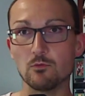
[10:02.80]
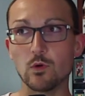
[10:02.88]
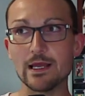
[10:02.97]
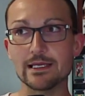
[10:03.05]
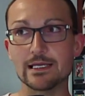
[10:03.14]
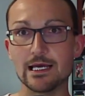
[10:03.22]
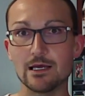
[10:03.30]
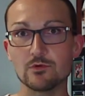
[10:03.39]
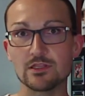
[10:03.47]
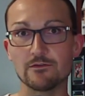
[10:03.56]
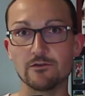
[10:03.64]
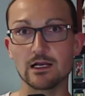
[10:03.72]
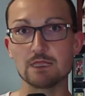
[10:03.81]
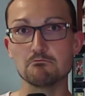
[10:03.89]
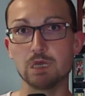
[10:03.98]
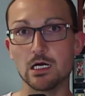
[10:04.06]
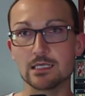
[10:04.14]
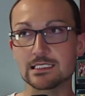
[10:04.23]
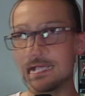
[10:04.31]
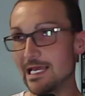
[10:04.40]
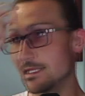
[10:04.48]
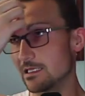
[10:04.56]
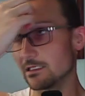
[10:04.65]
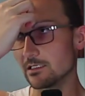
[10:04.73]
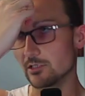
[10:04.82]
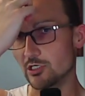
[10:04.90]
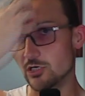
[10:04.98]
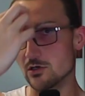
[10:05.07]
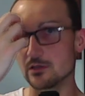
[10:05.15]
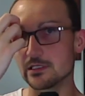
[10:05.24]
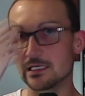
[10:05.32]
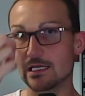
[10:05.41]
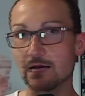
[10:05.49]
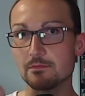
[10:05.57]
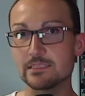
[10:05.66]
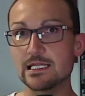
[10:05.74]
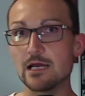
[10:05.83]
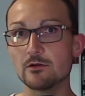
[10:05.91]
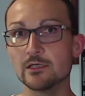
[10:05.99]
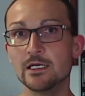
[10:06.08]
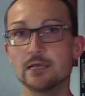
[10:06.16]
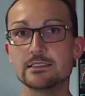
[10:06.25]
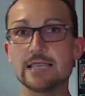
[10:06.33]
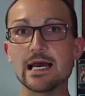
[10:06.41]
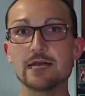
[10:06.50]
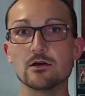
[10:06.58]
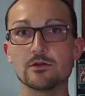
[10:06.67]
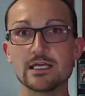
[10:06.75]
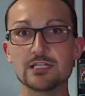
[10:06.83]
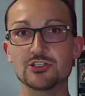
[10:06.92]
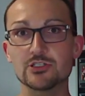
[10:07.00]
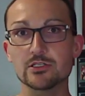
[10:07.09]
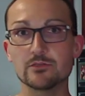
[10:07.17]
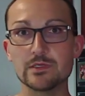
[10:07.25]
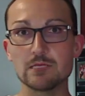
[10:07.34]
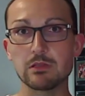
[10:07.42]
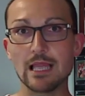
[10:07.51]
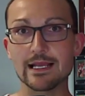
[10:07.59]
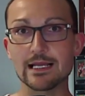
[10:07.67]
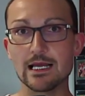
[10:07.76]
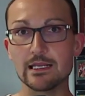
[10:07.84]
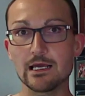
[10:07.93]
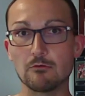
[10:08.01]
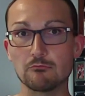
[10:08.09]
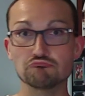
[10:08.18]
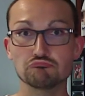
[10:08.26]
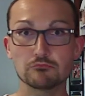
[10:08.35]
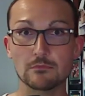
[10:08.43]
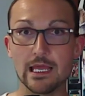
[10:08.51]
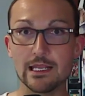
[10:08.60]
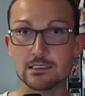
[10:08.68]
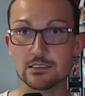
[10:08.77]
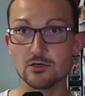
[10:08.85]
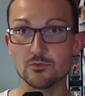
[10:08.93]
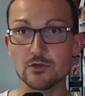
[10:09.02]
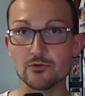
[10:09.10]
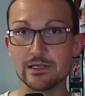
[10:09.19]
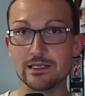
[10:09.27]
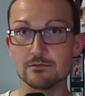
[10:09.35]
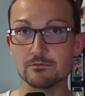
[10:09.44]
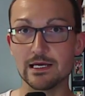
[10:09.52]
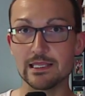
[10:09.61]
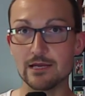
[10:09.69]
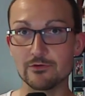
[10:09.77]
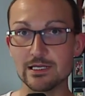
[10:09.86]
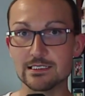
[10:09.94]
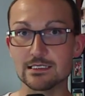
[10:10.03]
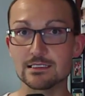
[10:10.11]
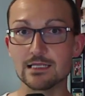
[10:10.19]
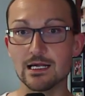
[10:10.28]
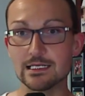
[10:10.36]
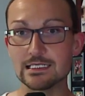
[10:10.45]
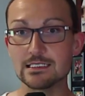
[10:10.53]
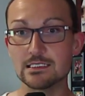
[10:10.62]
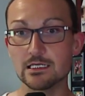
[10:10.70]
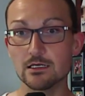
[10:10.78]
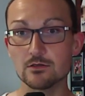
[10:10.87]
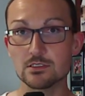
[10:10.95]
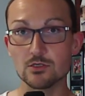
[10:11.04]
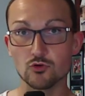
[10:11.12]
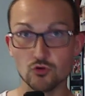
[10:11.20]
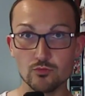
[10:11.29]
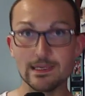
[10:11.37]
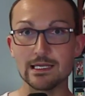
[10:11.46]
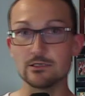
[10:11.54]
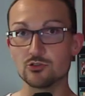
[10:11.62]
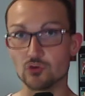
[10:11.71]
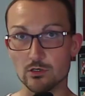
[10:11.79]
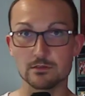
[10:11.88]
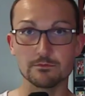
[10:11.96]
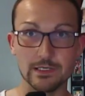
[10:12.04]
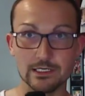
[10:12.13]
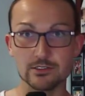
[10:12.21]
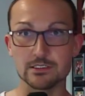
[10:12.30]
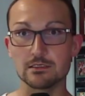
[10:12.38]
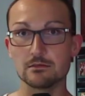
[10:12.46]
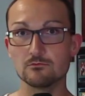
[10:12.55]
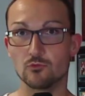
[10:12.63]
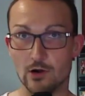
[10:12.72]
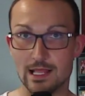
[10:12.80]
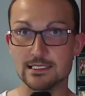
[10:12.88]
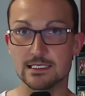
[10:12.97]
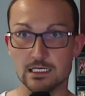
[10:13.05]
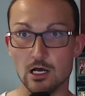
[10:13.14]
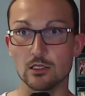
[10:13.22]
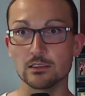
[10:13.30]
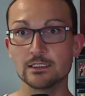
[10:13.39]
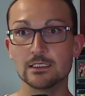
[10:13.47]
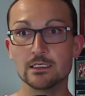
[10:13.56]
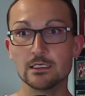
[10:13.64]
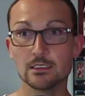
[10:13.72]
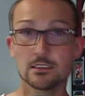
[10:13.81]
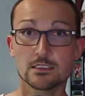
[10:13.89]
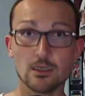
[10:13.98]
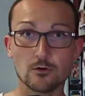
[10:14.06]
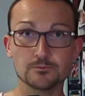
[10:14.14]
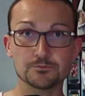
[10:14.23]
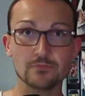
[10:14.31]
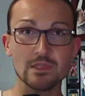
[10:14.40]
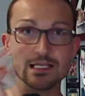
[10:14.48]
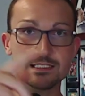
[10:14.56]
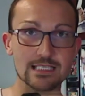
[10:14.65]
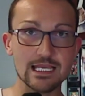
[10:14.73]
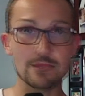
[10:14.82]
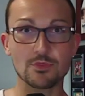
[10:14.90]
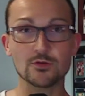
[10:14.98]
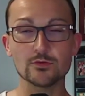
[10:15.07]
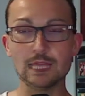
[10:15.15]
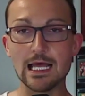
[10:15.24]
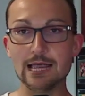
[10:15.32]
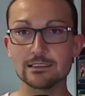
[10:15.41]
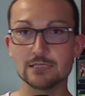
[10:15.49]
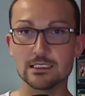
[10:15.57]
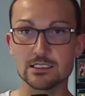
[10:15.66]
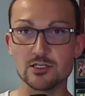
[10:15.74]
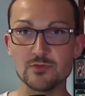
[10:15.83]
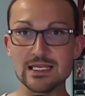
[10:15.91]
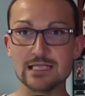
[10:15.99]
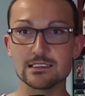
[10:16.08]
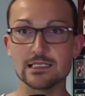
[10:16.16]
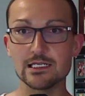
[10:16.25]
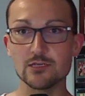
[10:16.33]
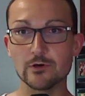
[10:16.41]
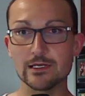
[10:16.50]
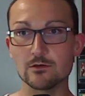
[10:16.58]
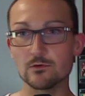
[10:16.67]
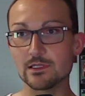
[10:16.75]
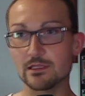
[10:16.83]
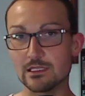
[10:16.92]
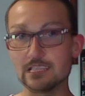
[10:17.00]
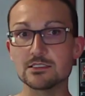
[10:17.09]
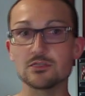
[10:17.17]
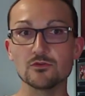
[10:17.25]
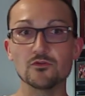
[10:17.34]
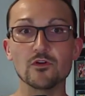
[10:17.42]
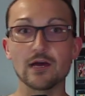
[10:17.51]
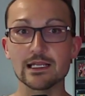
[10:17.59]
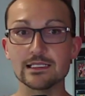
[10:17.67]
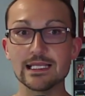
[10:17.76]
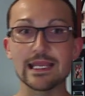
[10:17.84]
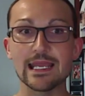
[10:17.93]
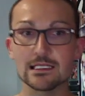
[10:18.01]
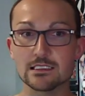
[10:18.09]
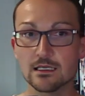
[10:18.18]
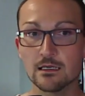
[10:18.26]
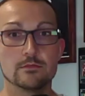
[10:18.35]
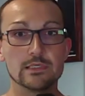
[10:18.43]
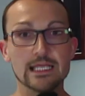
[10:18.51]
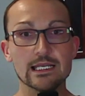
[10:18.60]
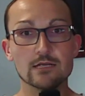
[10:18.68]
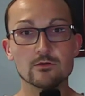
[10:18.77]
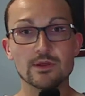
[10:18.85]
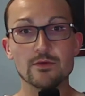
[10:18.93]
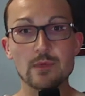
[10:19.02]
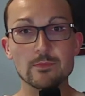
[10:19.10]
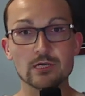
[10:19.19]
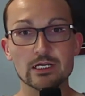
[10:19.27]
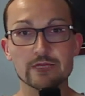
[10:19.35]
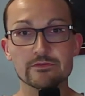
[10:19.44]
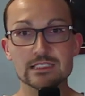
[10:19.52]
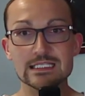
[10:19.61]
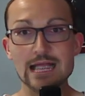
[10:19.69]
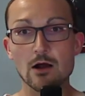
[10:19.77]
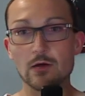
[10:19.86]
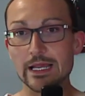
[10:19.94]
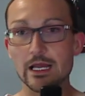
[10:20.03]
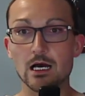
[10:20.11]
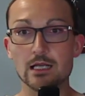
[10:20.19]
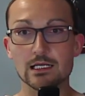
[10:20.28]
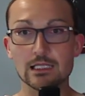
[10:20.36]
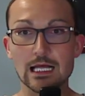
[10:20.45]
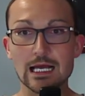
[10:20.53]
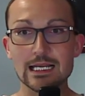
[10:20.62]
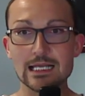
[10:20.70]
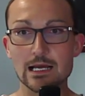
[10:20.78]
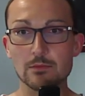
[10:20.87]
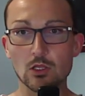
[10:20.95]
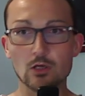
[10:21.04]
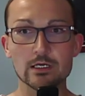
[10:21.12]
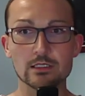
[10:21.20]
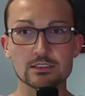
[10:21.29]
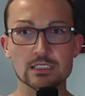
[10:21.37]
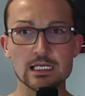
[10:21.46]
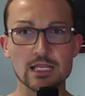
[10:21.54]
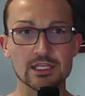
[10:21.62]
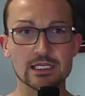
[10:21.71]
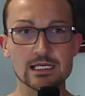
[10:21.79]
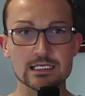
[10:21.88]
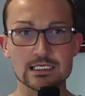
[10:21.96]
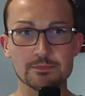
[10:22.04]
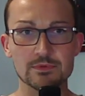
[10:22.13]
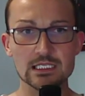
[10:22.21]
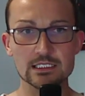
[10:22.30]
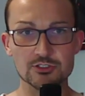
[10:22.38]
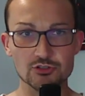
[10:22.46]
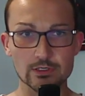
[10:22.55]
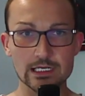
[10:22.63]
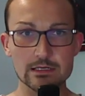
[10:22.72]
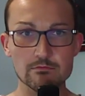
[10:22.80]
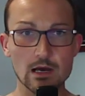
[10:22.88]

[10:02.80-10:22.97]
white guy with the fucking box head and the little curl that comes down. Yeah, no, that's just going to be a black guy now. And it's going to be written by that racist Ta-Nehisi Coates who made Jordan Peterson Red Skull. So, that same through line is going to be continuing with these two fucking dickheads. Beginning with a memory of his now iconic line, "I'm loyal to nothing except the dream,"